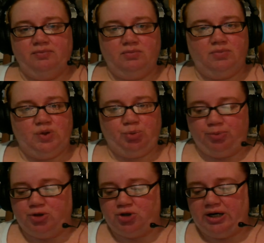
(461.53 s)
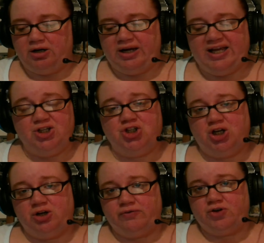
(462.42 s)
the perpetrator in
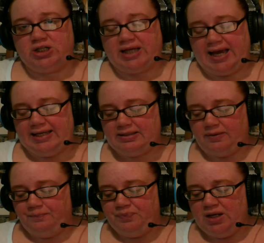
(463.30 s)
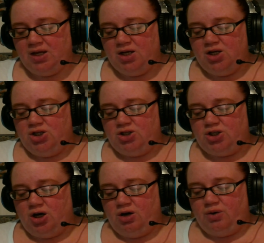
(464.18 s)
Jennifer's case.
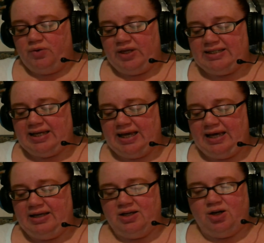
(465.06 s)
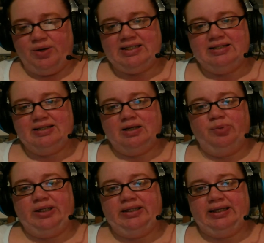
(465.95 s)
So they say, it doesn't
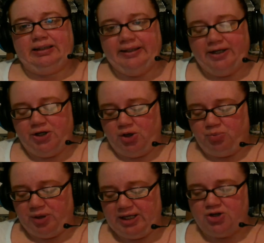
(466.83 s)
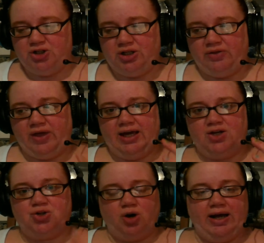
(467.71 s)
completely clear you. But here's the thing. At
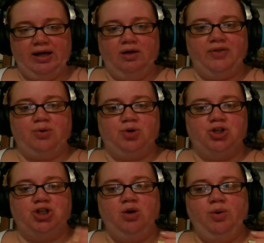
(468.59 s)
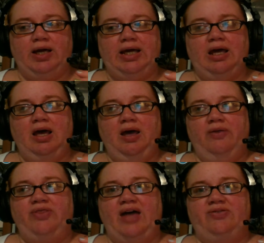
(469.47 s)
trial, they were showing
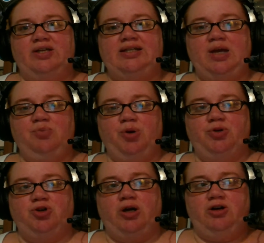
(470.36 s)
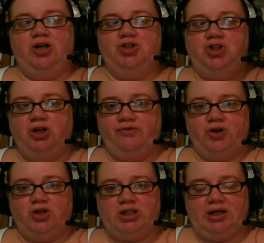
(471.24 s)
that the same perpetrator in
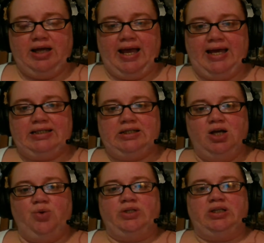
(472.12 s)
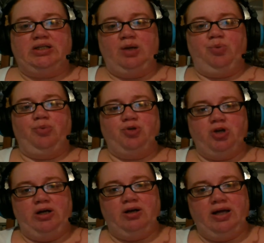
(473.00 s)
Jennifer's case was the same
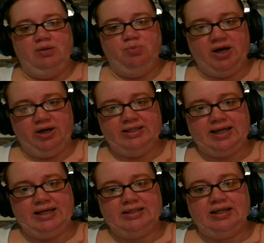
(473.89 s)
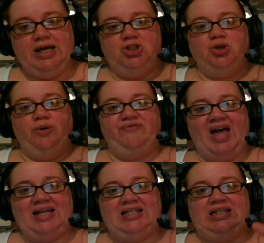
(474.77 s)
perpetrator in Mary's case. So if
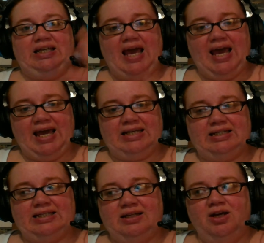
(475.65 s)
that's the case,